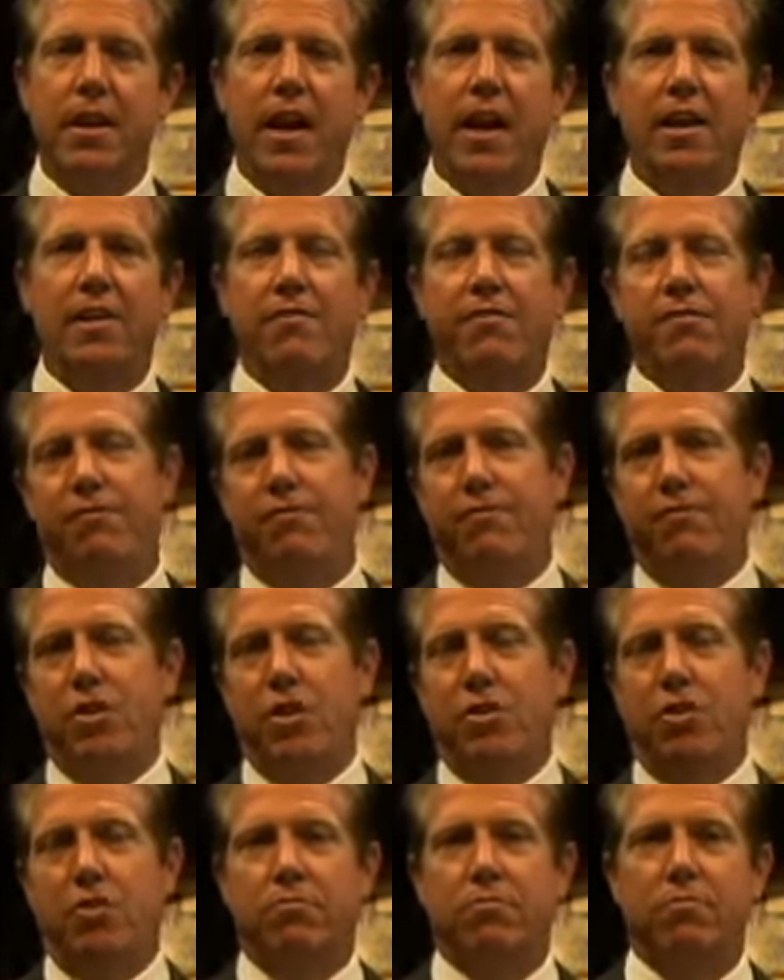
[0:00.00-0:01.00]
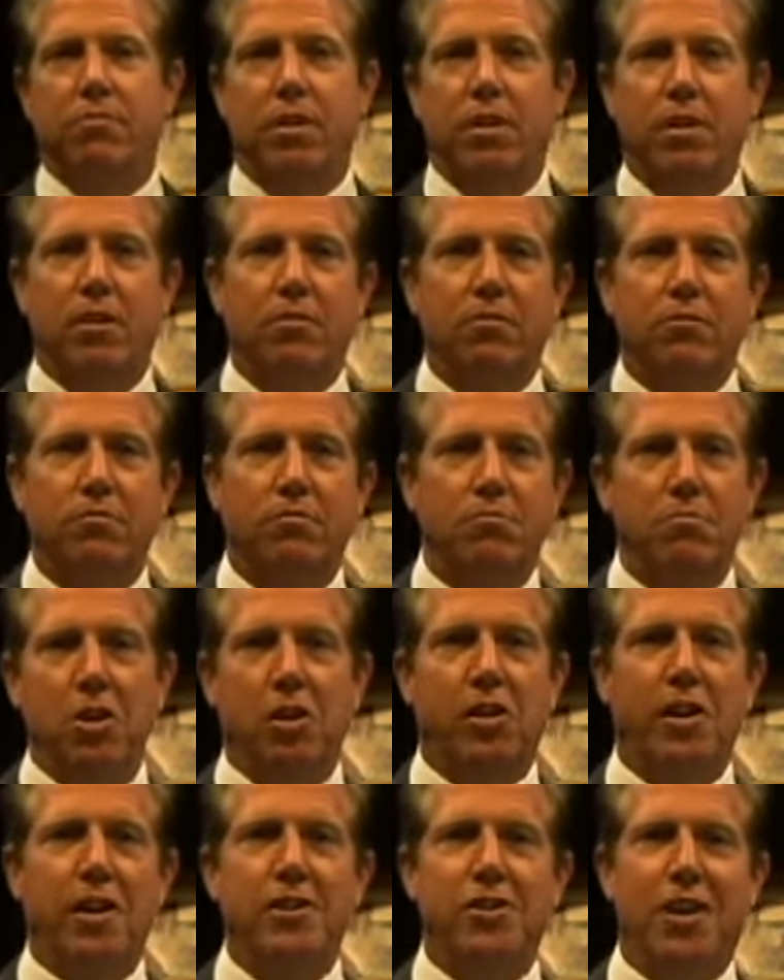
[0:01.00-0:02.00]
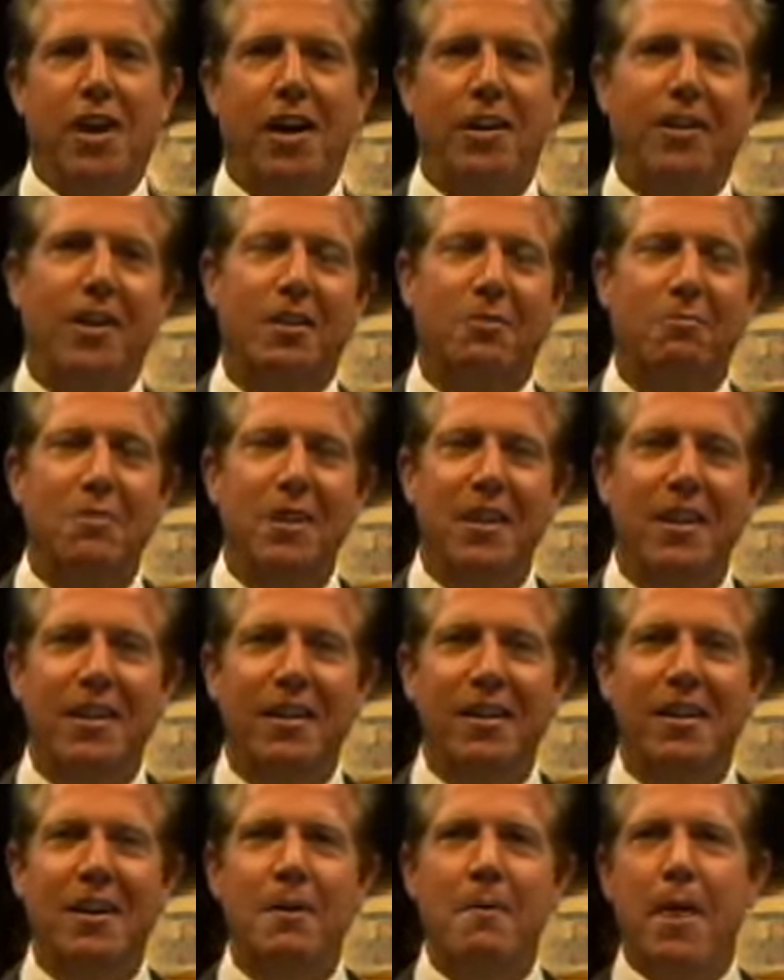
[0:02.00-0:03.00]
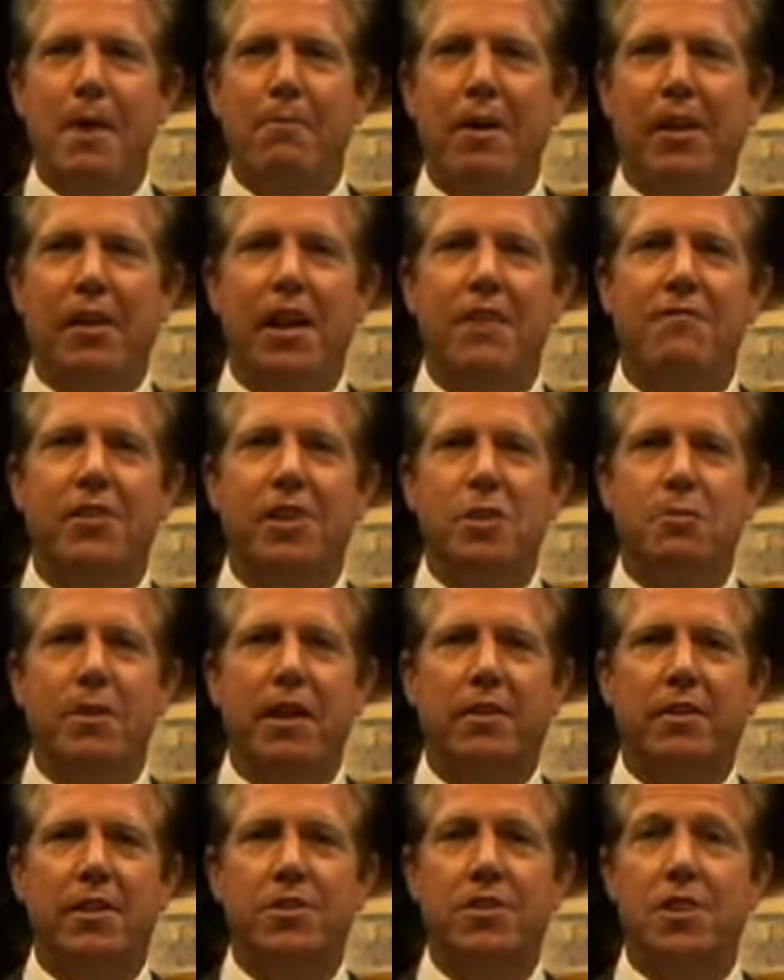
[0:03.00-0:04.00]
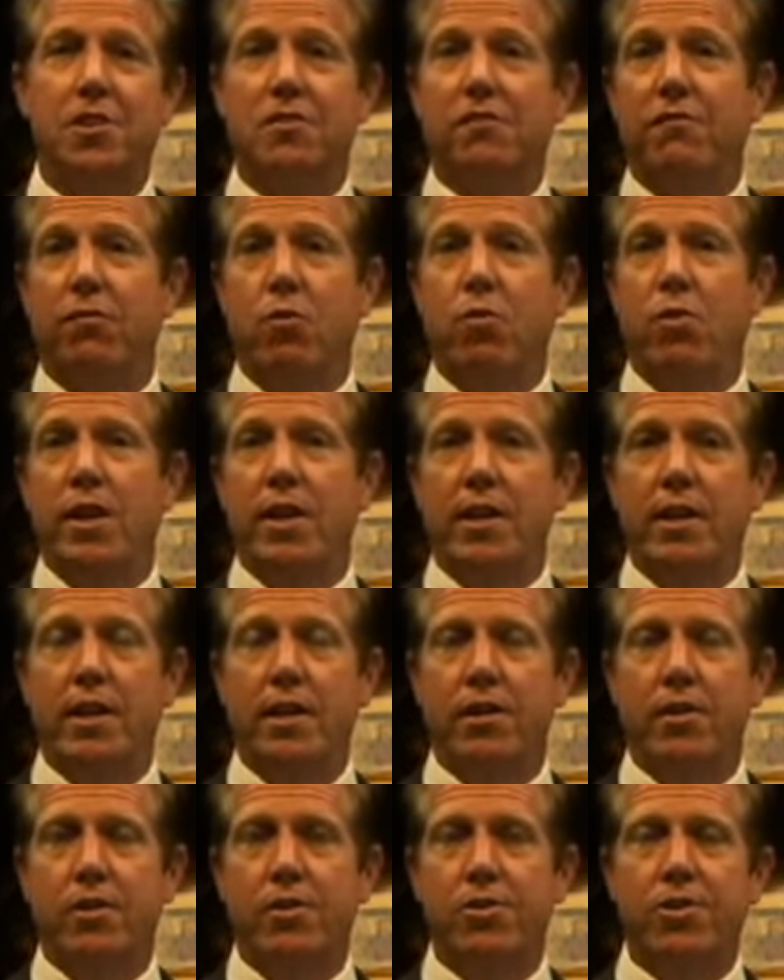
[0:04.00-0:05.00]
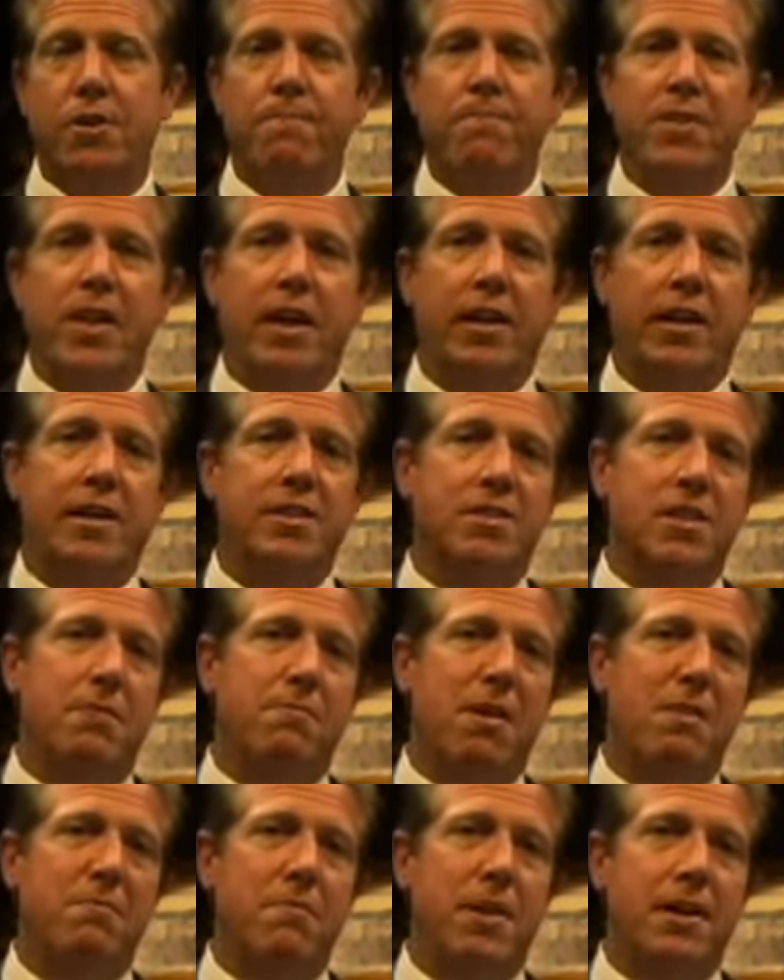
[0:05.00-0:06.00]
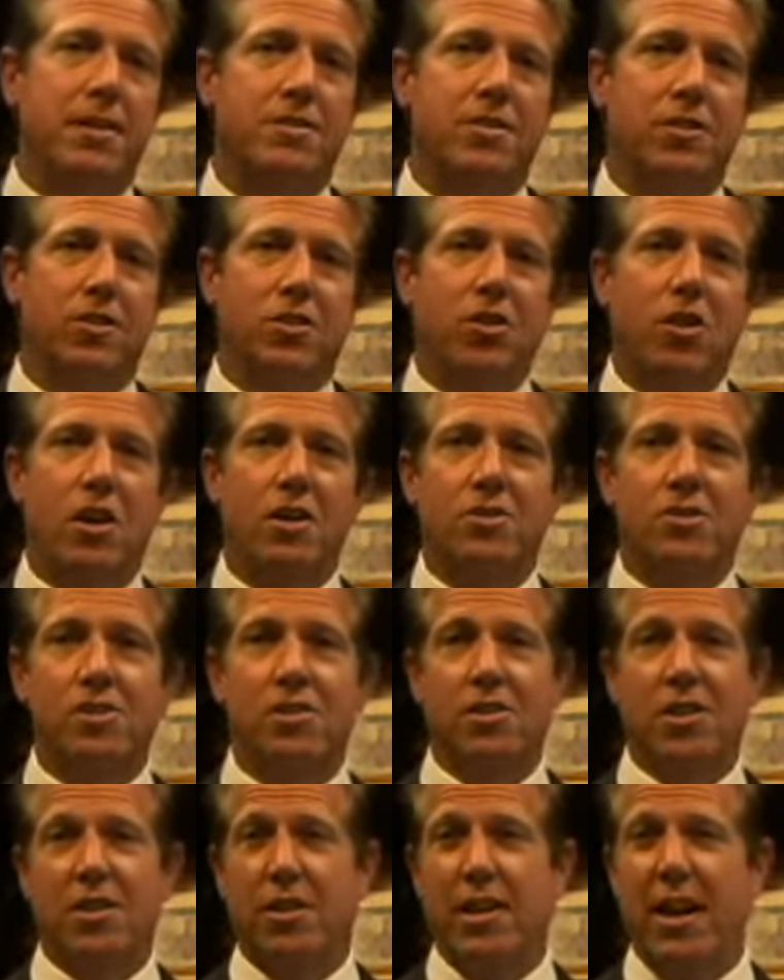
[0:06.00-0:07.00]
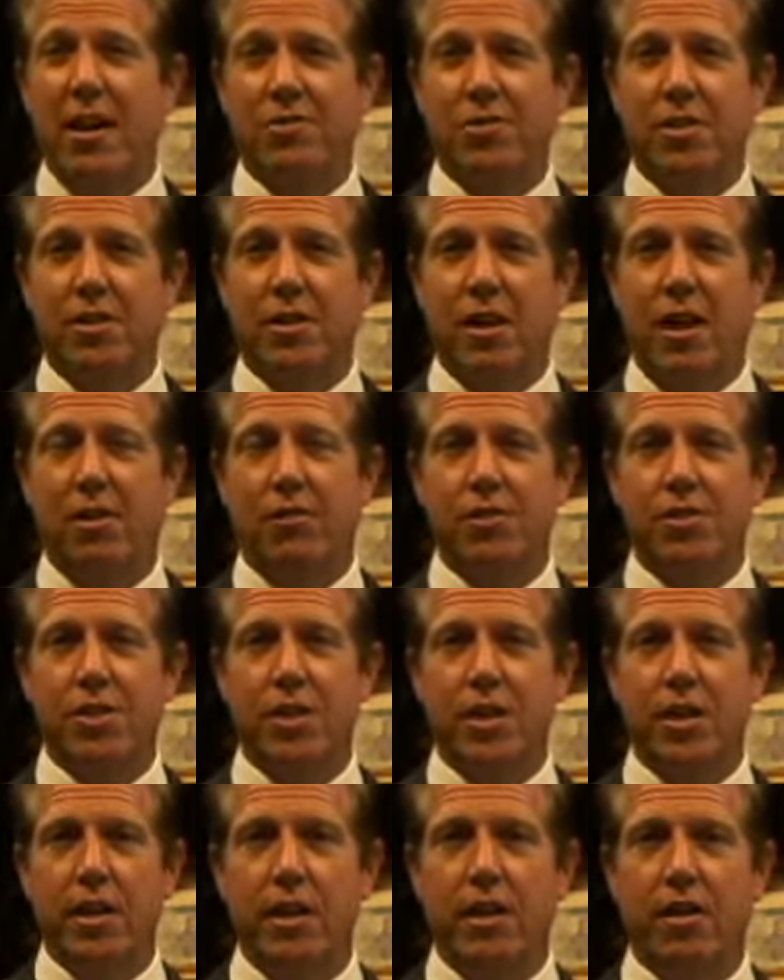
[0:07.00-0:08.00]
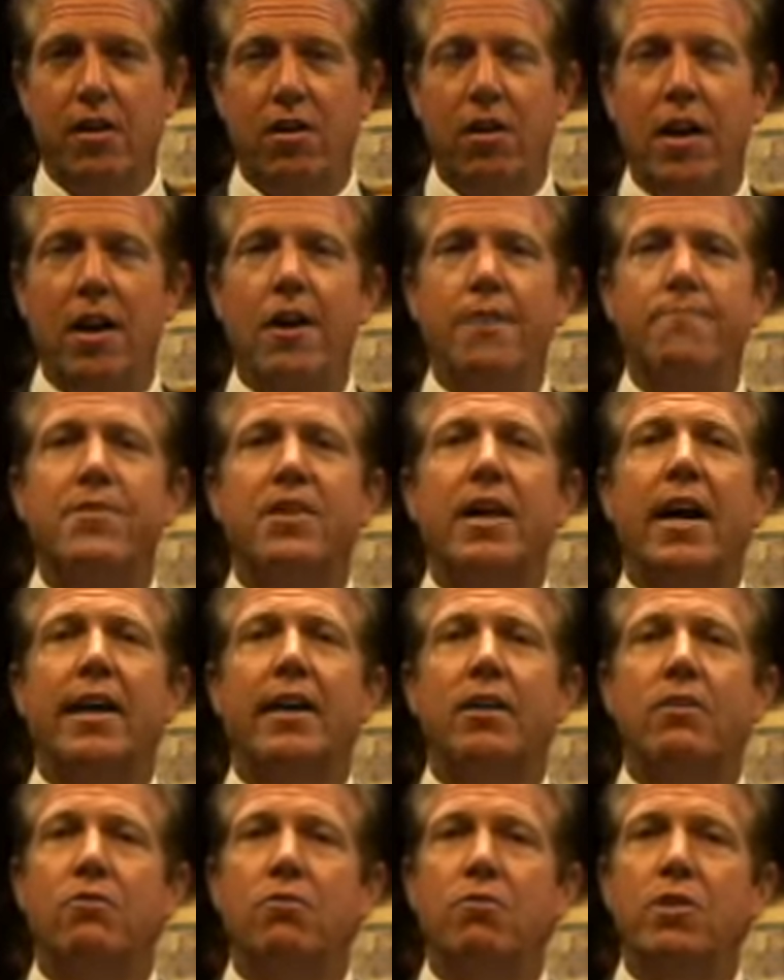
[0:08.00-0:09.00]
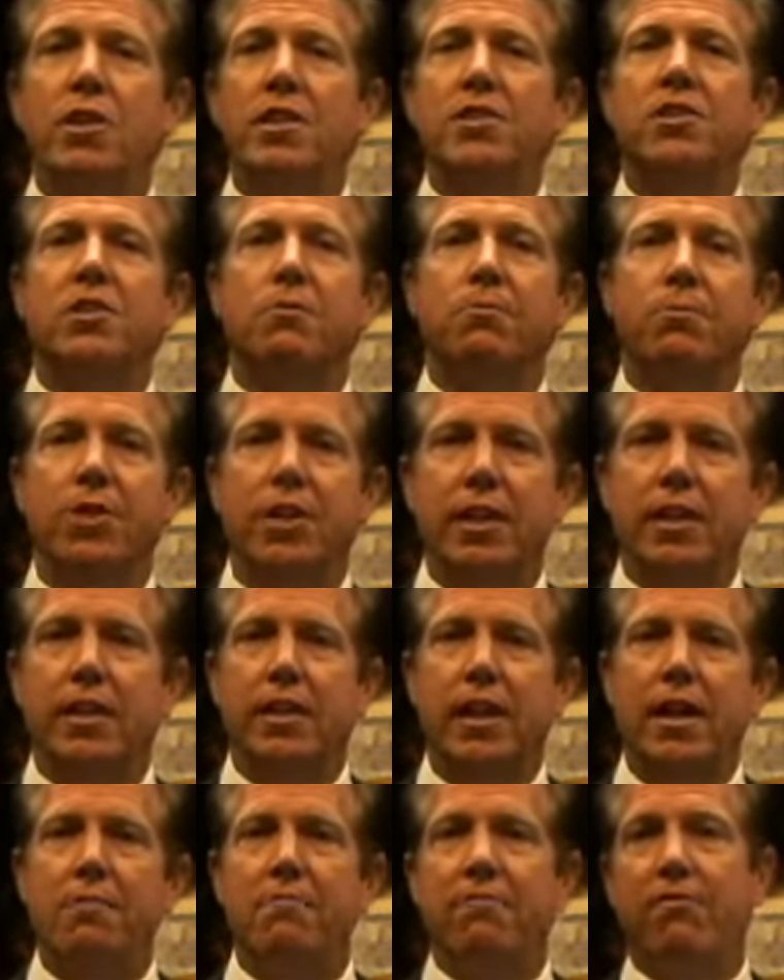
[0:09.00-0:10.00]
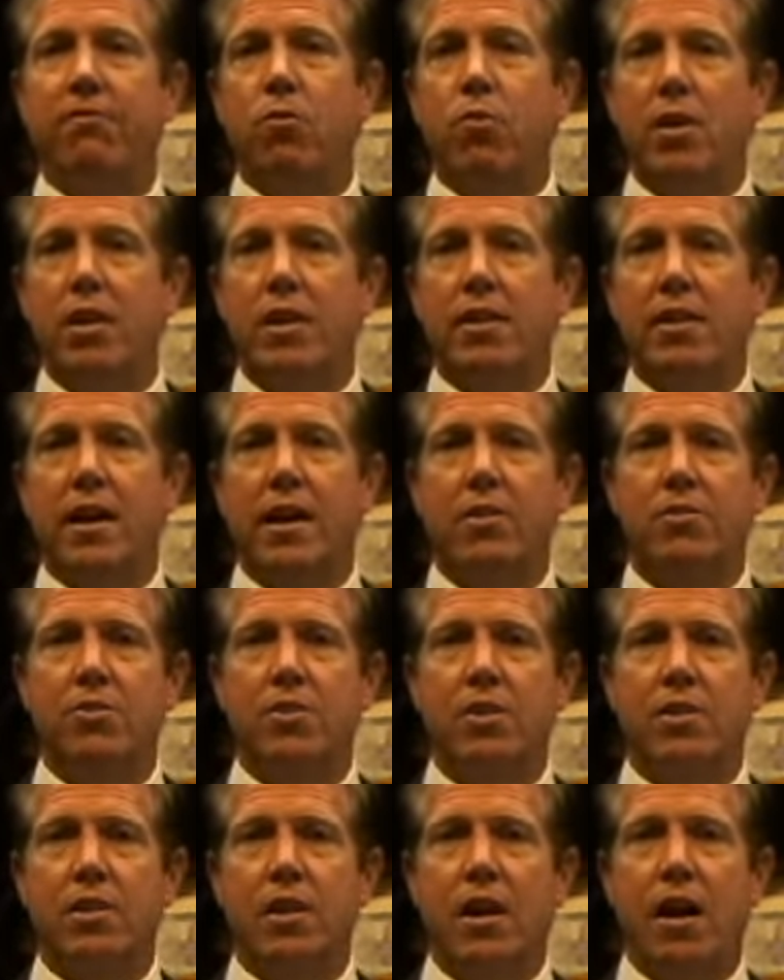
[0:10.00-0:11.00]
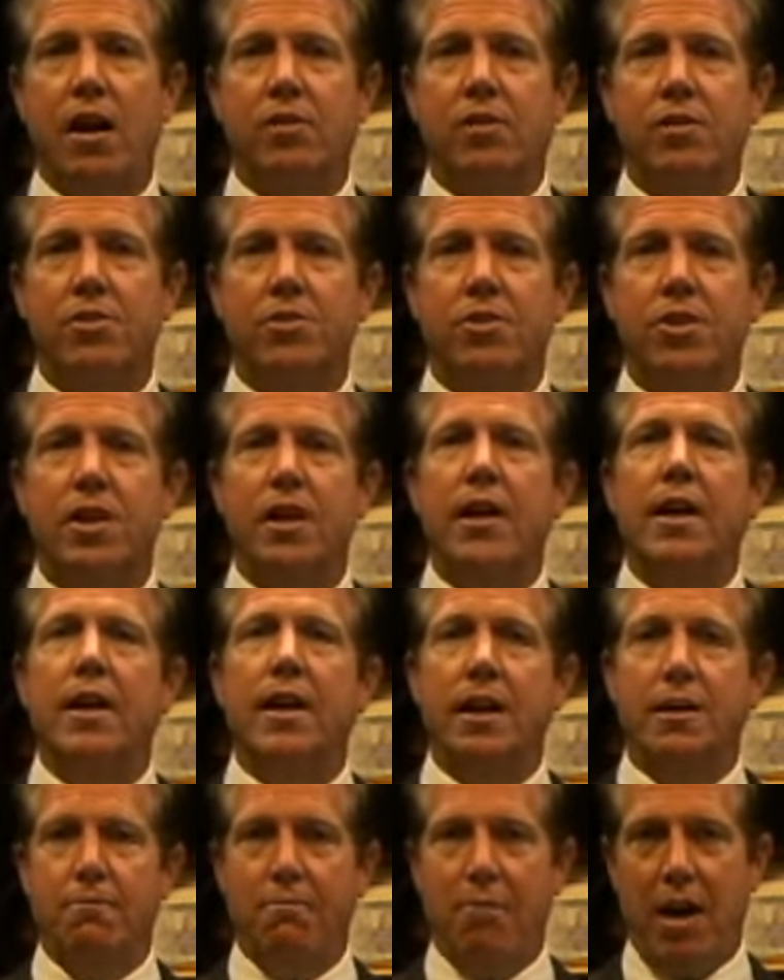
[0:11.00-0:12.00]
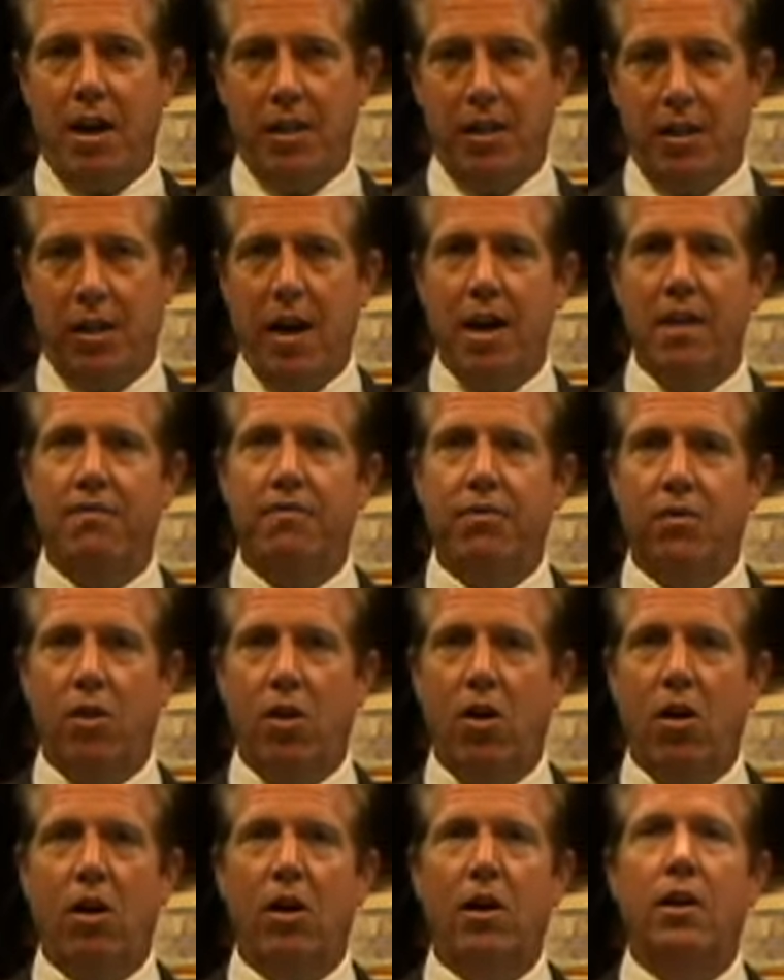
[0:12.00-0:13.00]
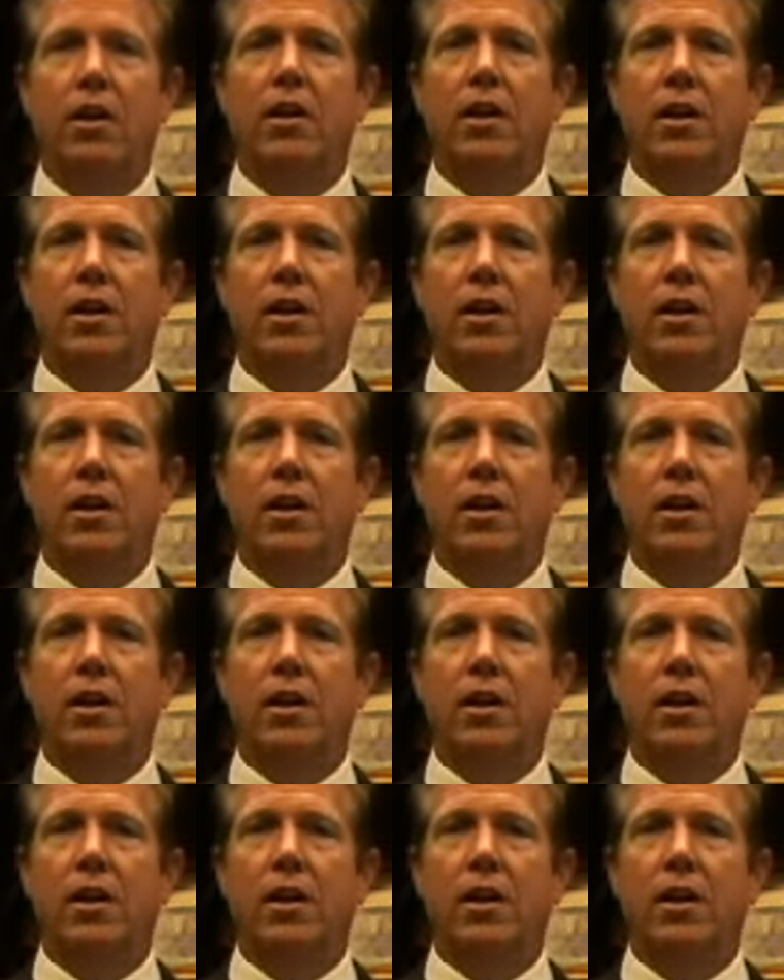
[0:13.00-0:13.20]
And if you're a middle-aged guy like me, and my life expectancy is 40 years, and let's say my medicine cost is $1,000 a year, then I can reasonably claim $40,000 in my lifelong